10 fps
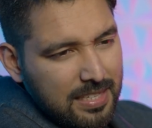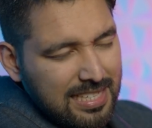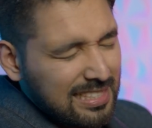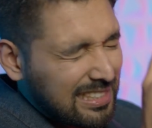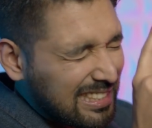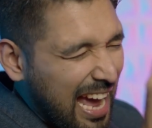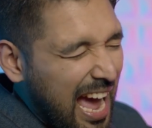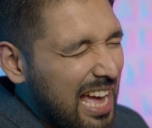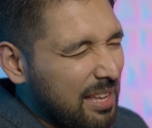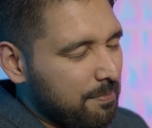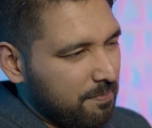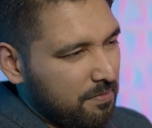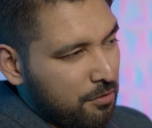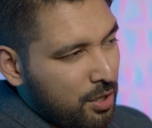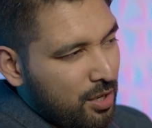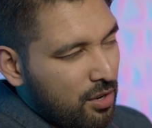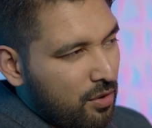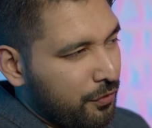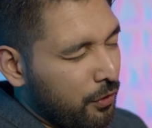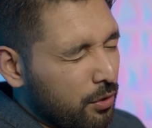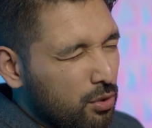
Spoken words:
It is time for